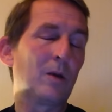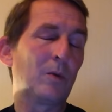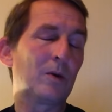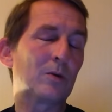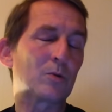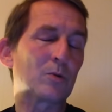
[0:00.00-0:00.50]
We're
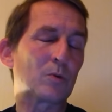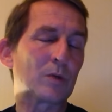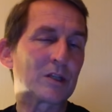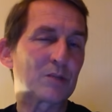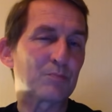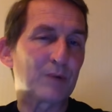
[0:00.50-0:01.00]
not talking
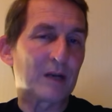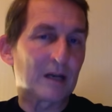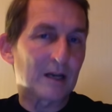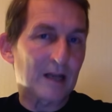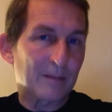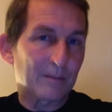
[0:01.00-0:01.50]
spring
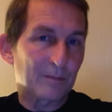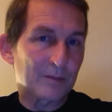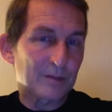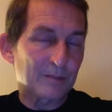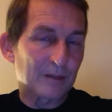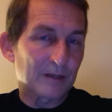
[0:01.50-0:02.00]
lambs,
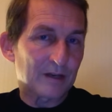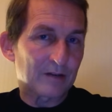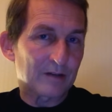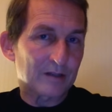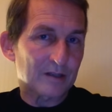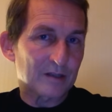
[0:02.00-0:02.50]
Sabine
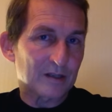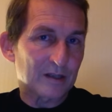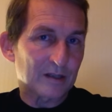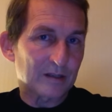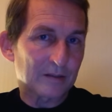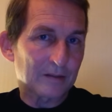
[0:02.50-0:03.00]
Eriksson here.